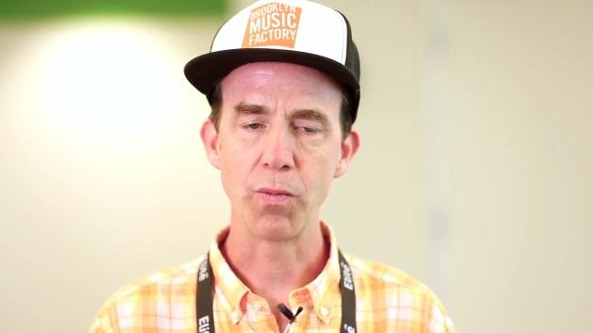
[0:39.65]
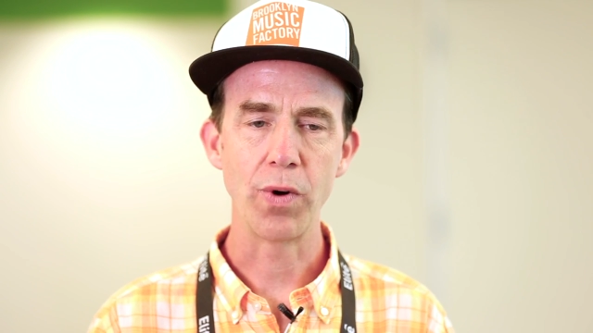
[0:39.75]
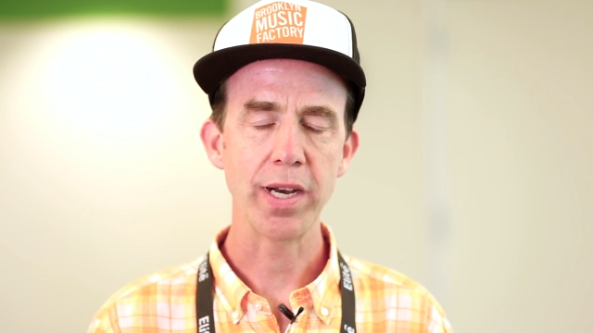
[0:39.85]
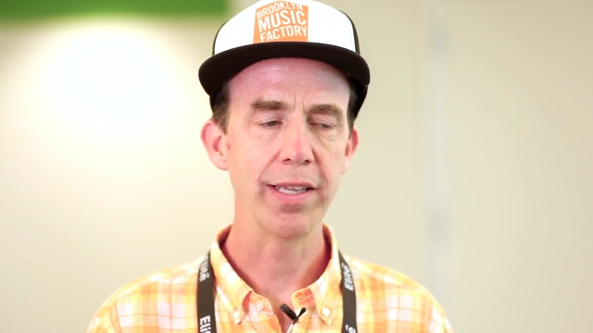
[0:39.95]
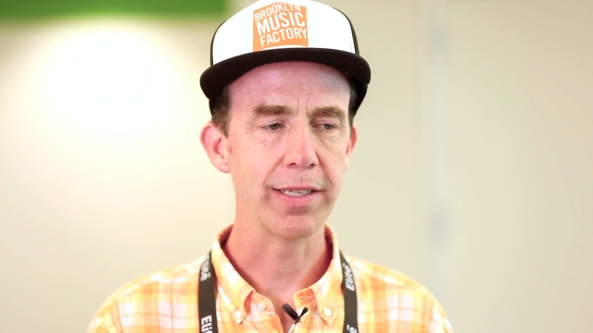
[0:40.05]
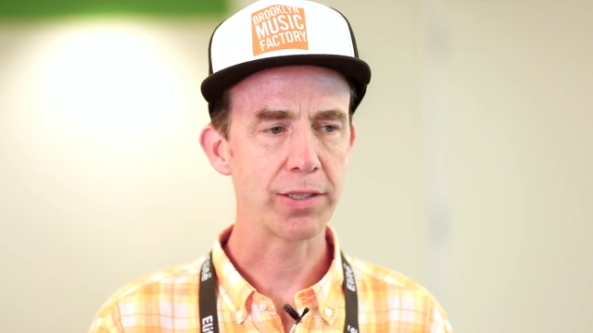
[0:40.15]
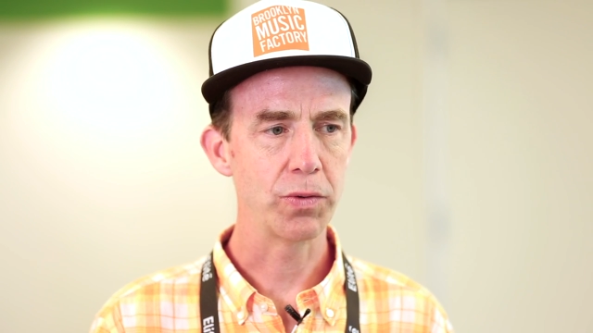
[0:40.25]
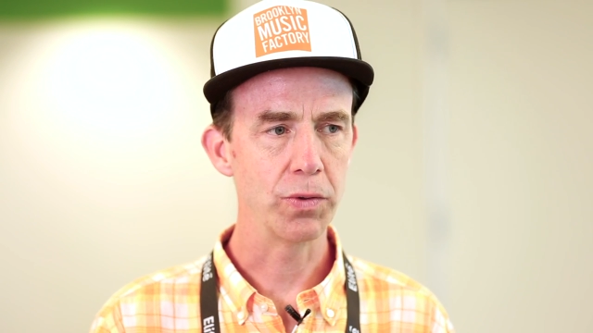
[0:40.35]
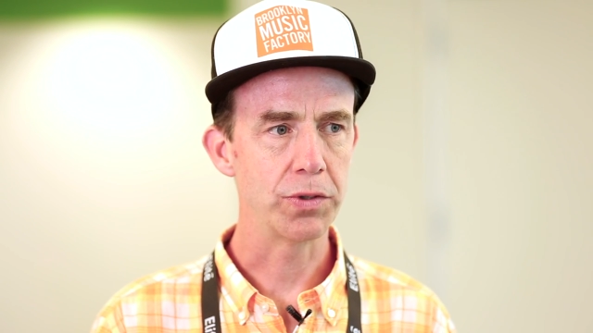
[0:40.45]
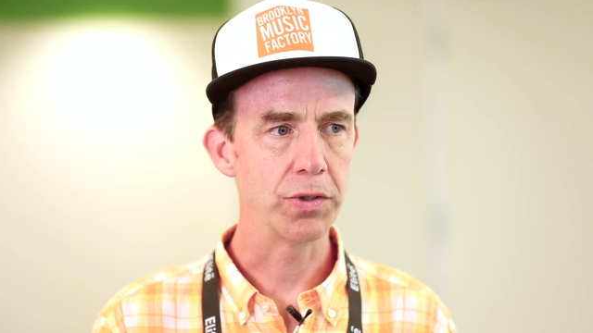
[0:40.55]
what can this
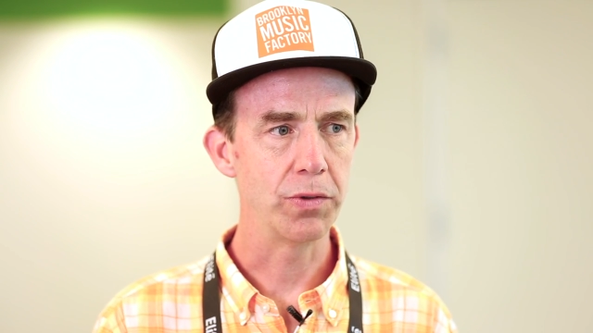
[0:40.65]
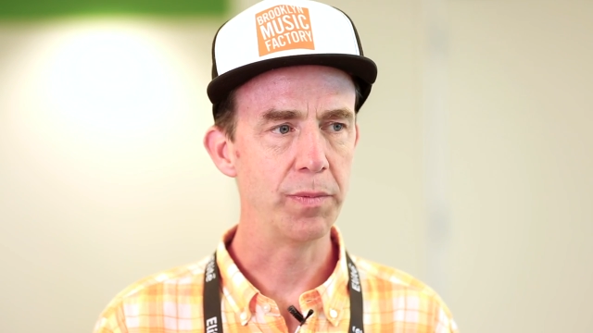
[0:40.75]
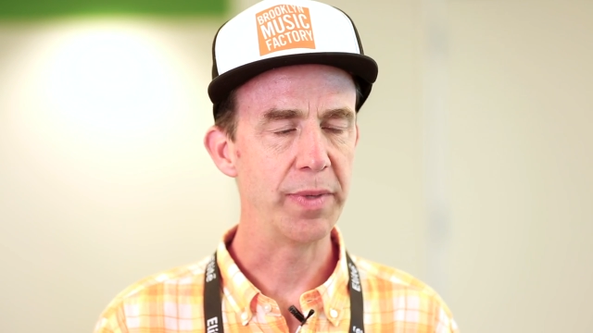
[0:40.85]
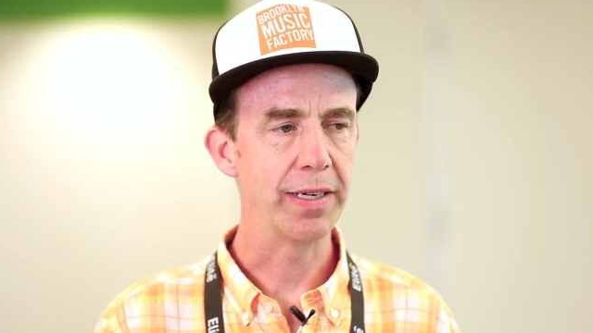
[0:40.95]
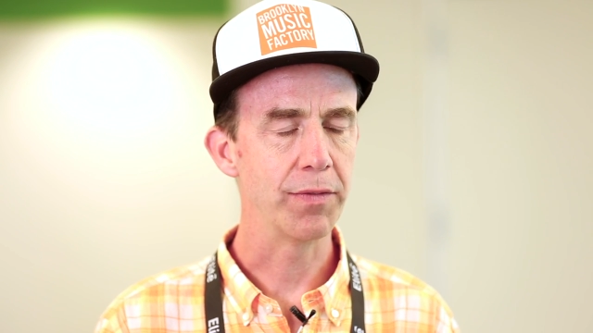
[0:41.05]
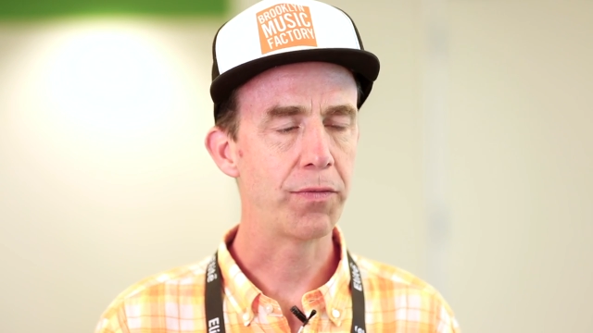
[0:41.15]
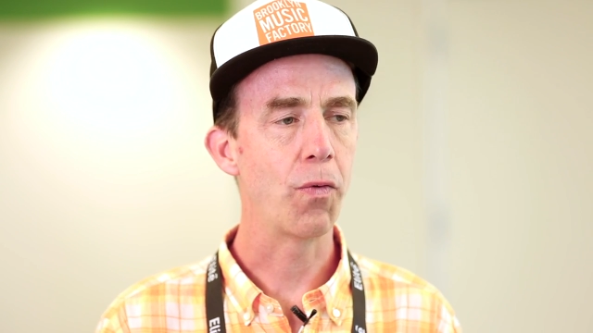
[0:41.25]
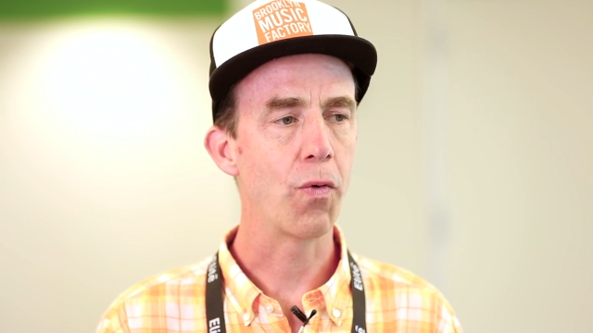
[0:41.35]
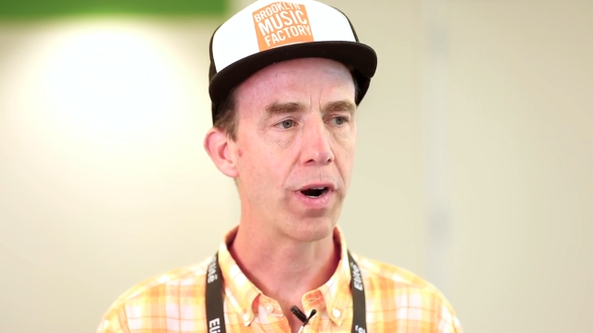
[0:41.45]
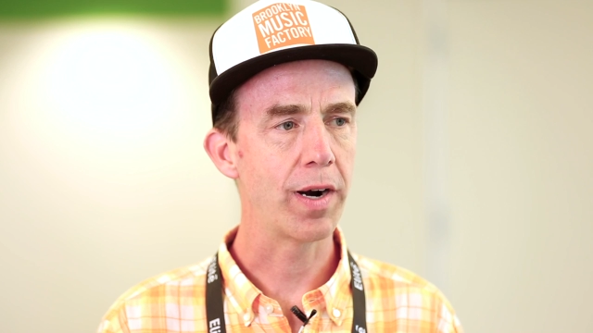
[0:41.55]
tool do to me
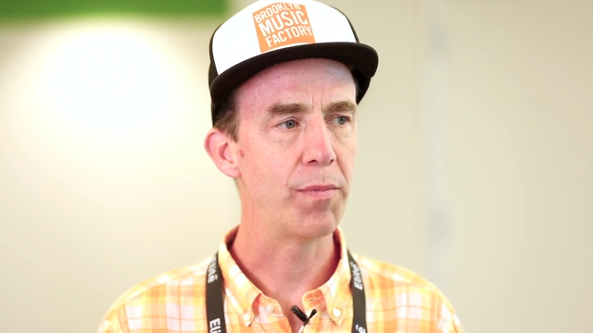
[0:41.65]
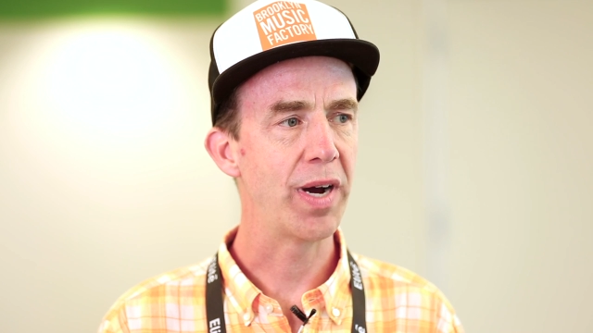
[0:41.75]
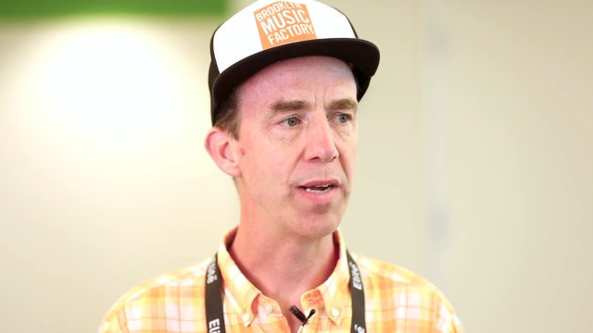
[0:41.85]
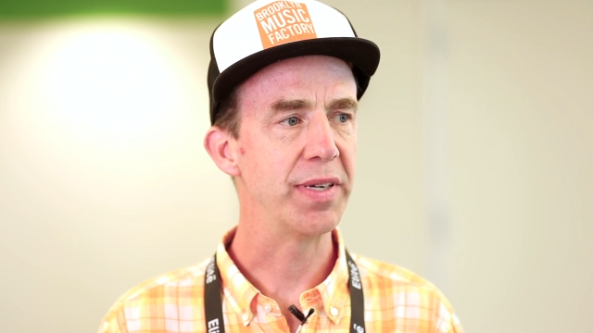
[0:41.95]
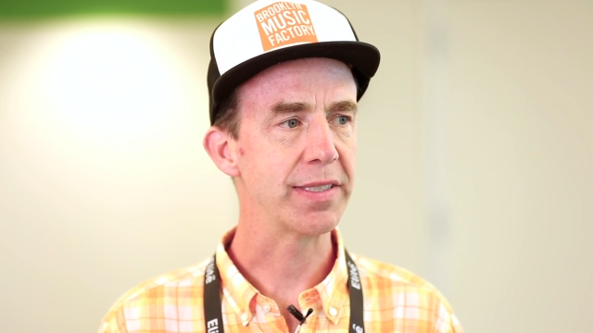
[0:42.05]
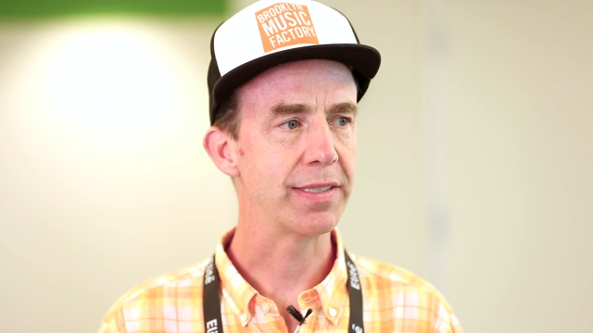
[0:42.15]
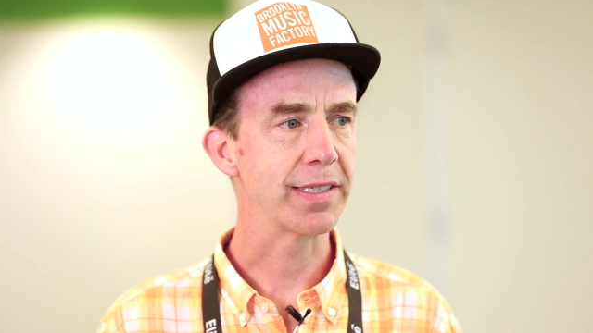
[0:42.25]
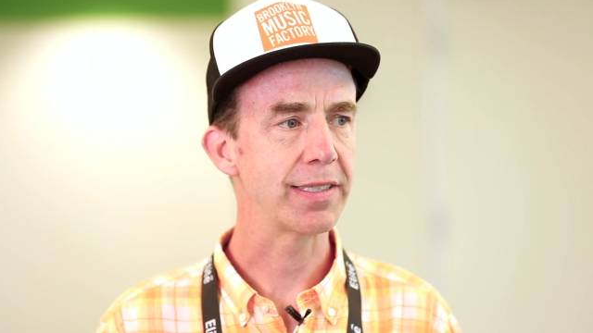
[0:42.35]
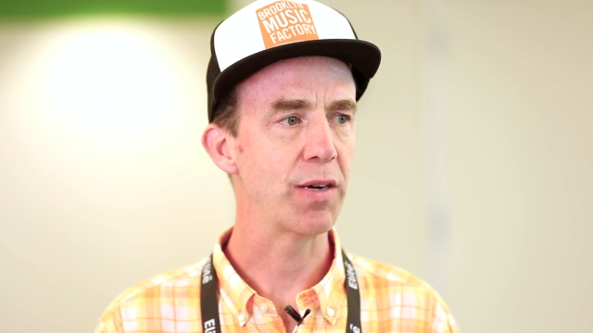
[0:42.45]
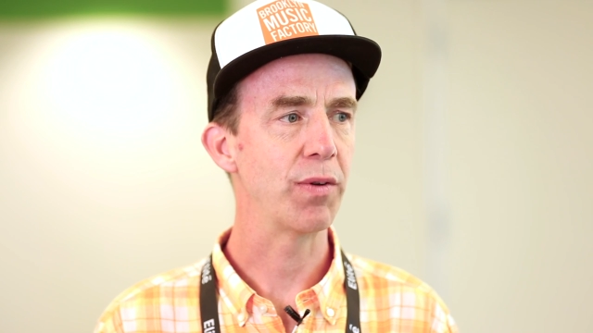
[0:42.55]
for my
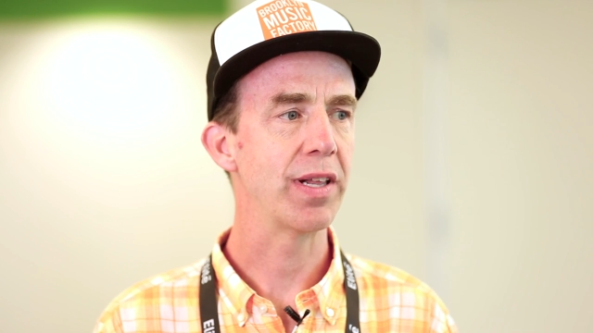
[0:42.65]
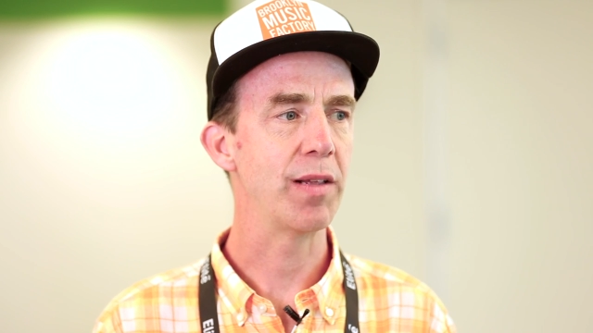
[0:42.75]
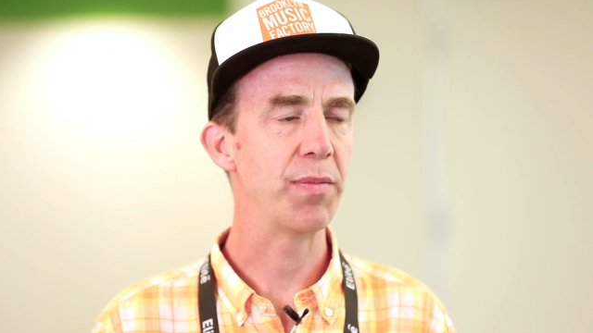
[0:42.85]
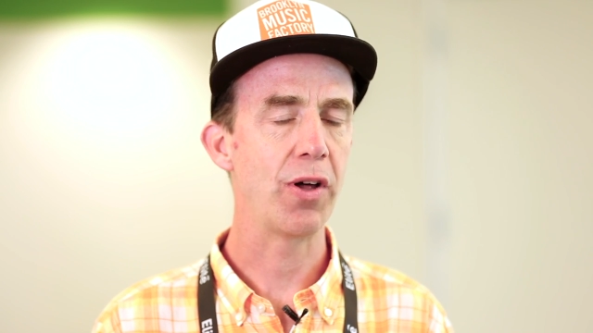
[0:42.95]
business that will help